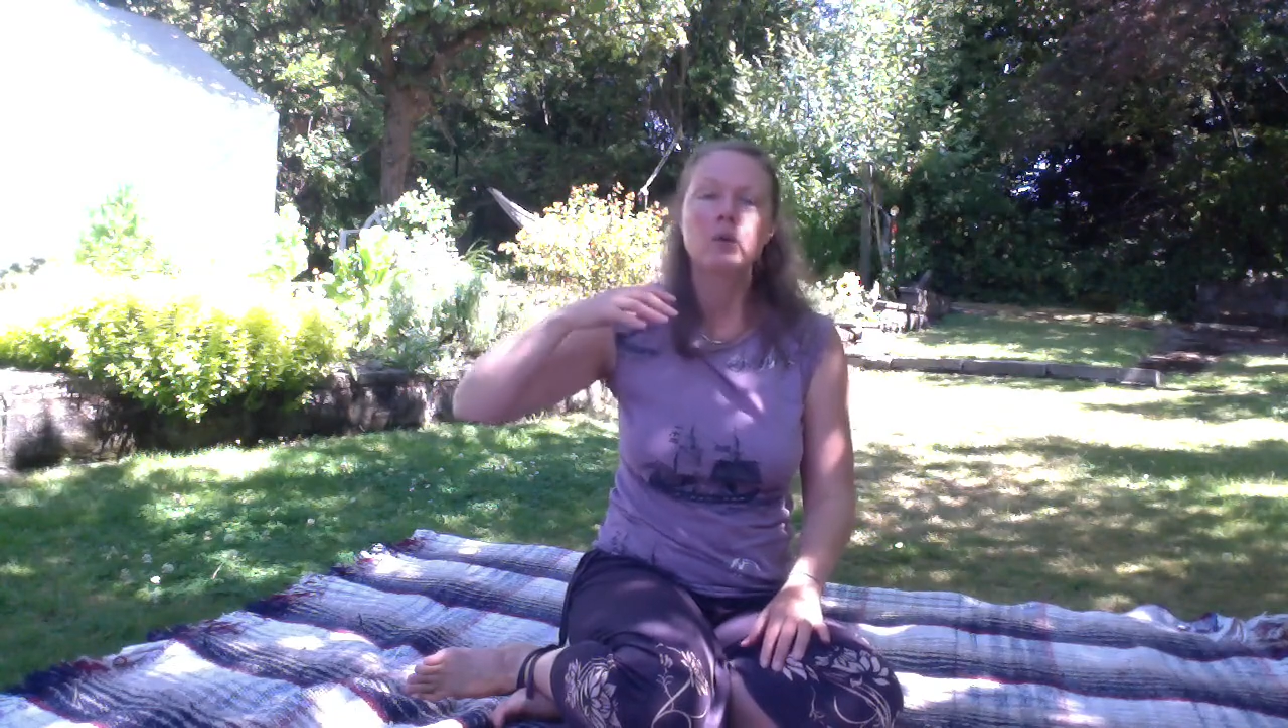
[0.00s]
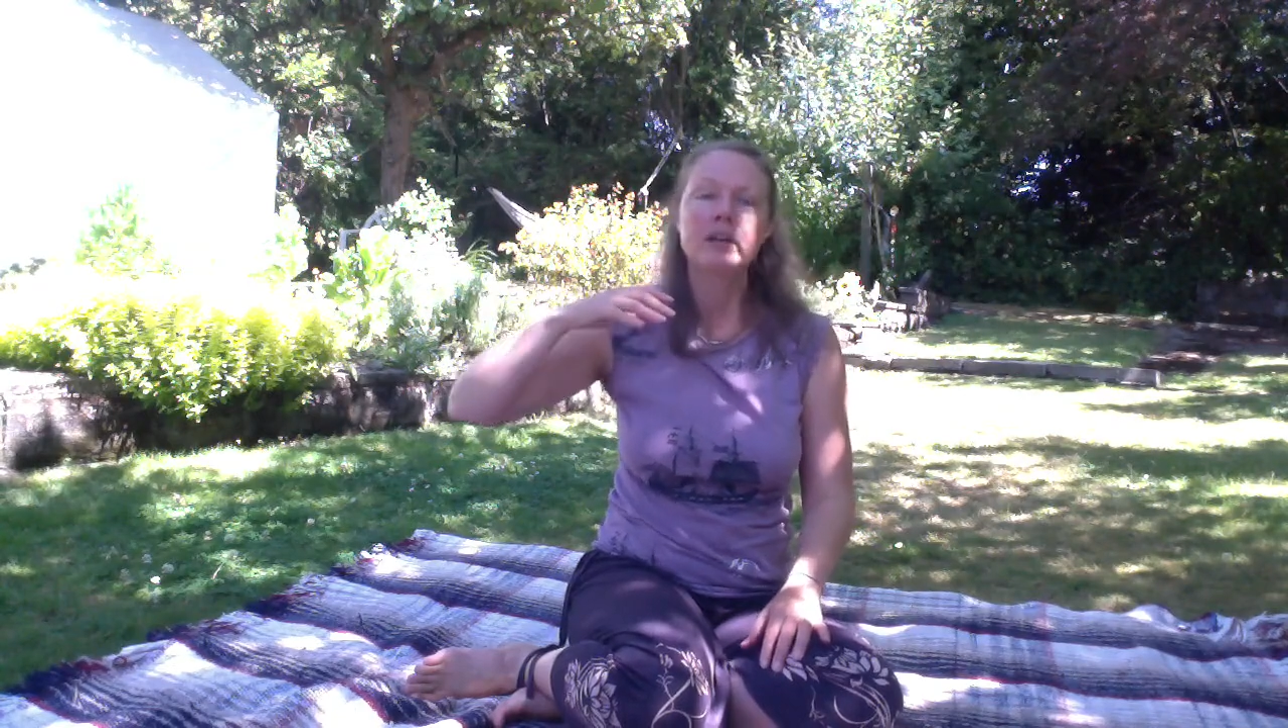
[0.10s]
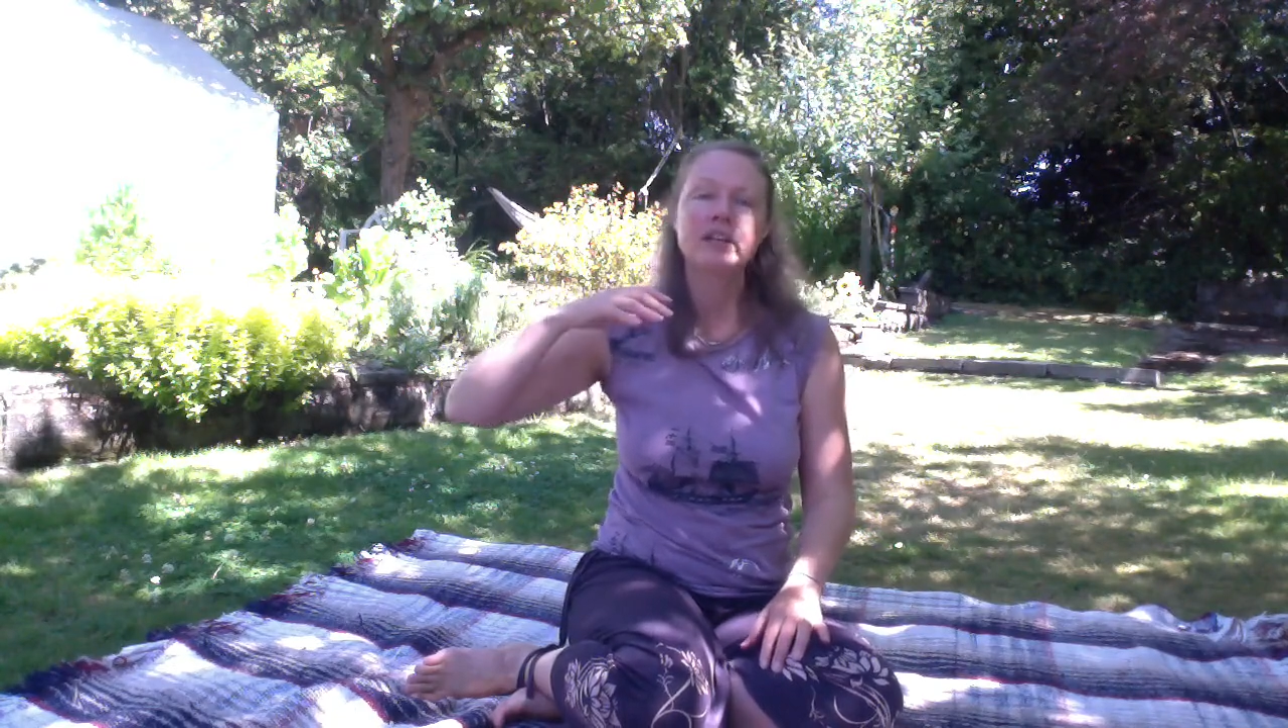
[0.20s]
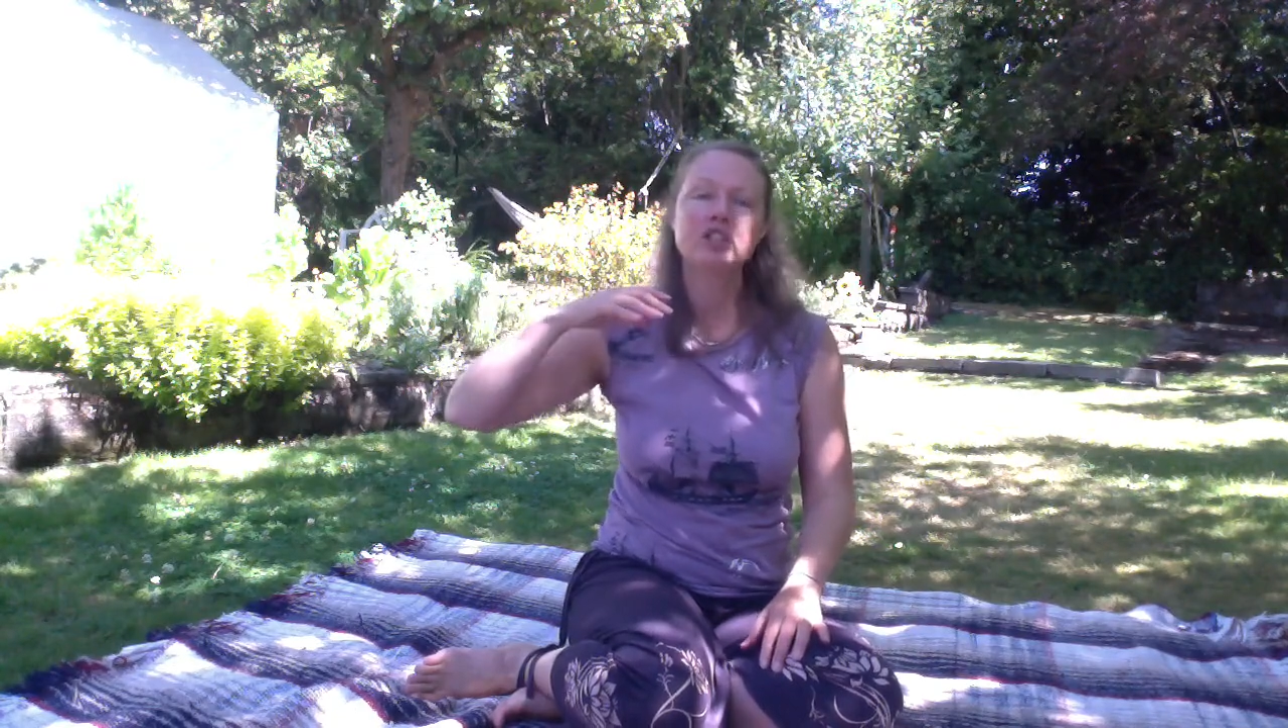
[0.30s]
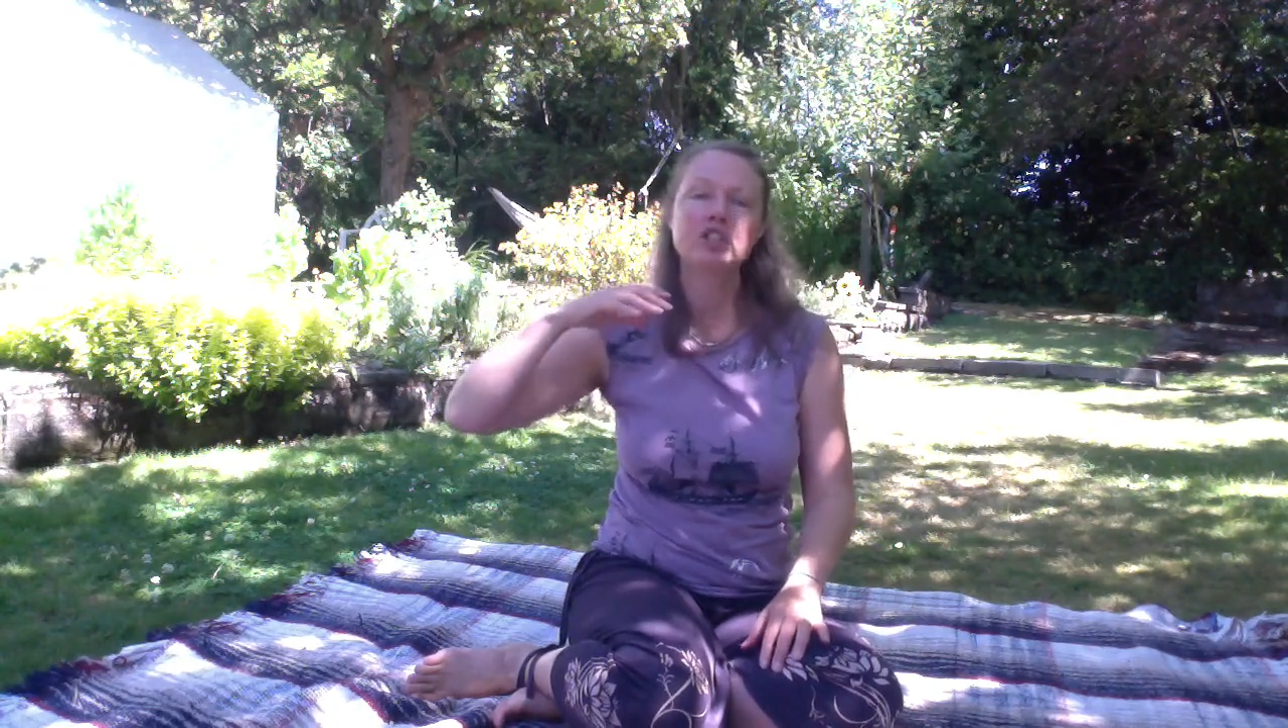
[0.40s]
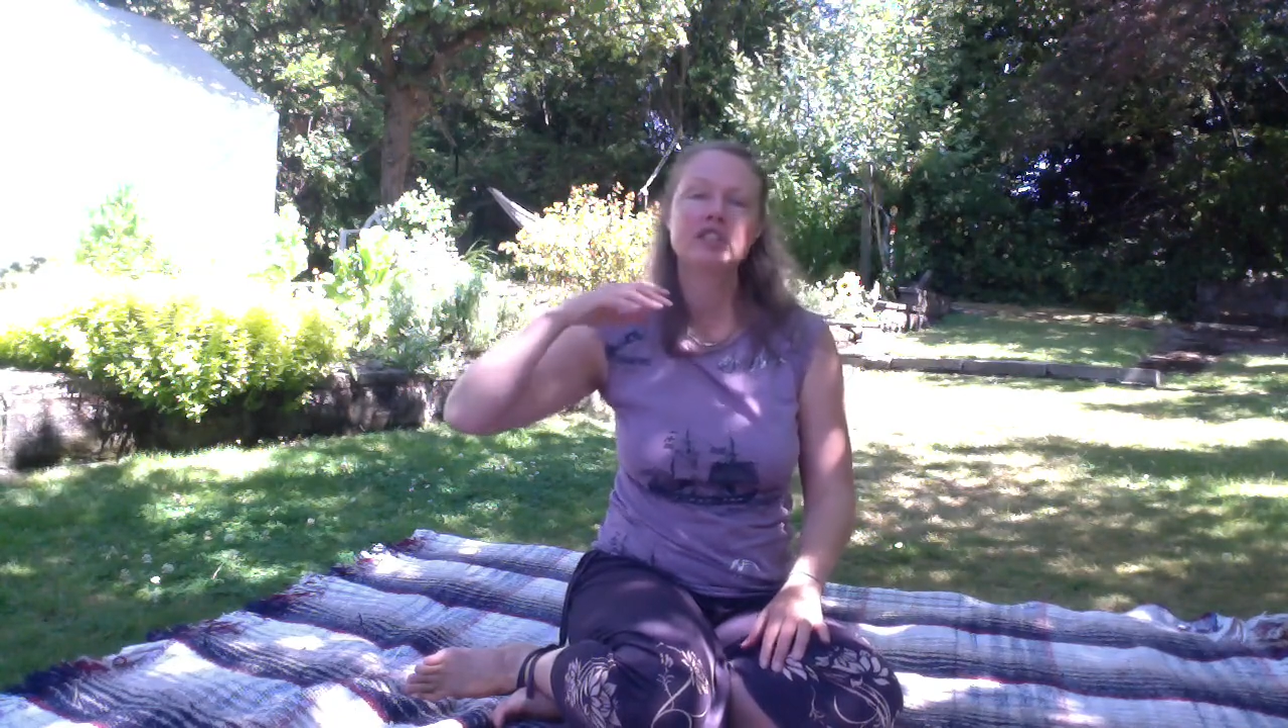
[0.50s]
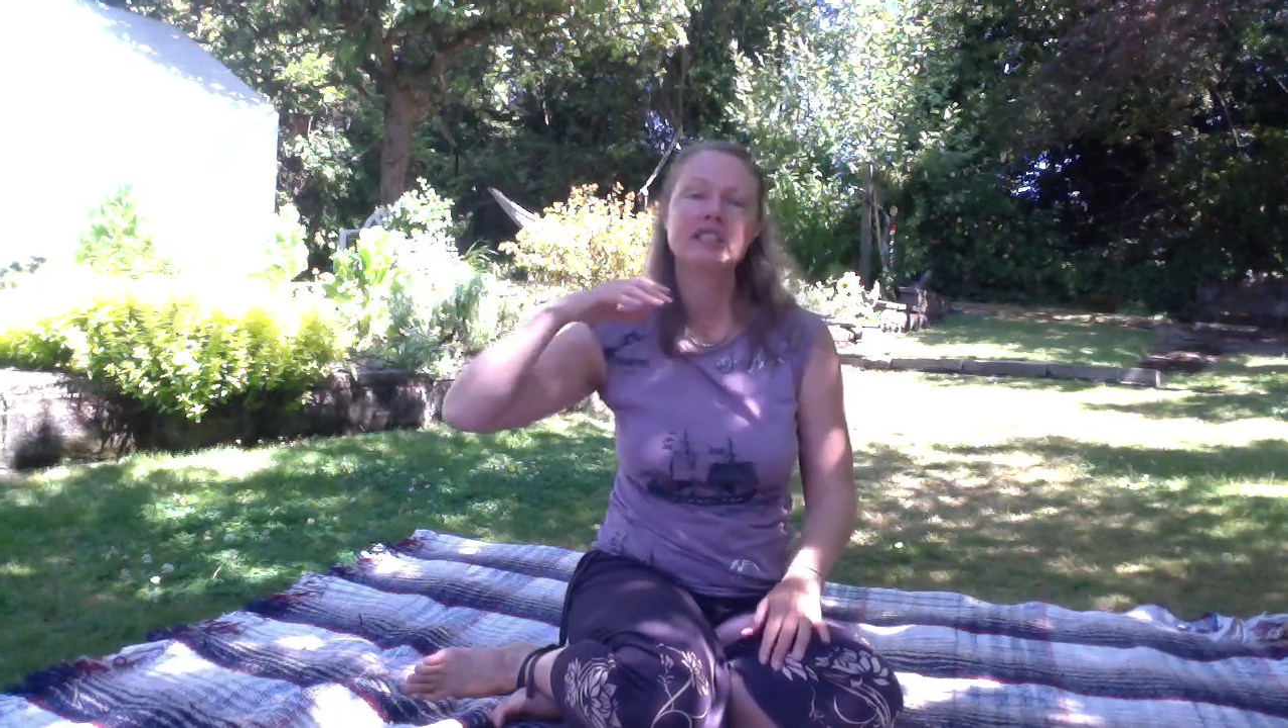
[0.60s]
reach